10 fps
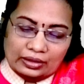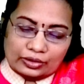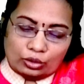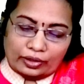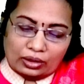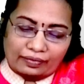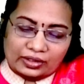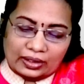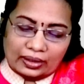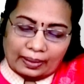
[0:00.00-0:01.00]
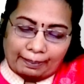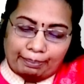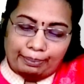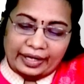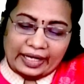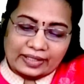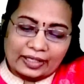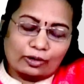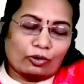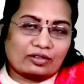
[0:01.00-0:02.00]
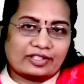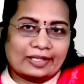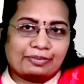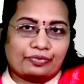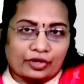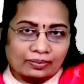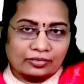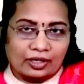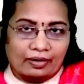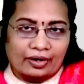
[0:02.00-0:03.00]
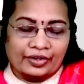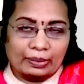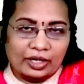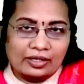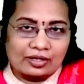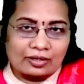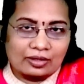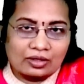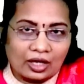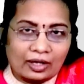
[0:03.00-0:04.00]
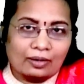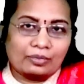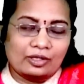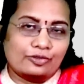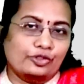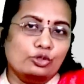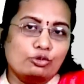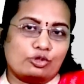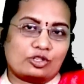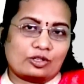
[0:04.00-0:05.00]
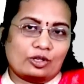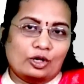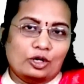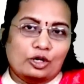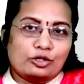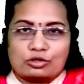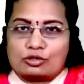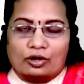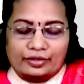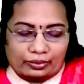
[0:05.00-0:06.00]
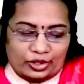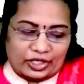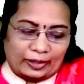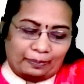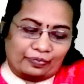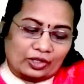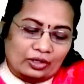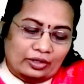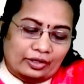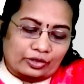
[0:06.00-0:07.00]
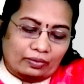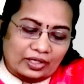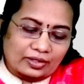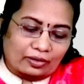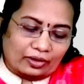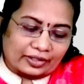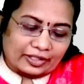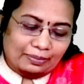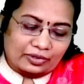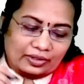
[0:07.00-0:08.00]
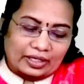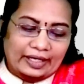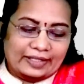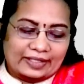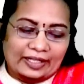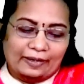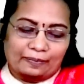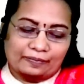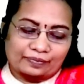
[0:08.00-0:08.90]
So one of the basic concepts from remainder theorem is used to solve the question. So what is the concept? Let's see.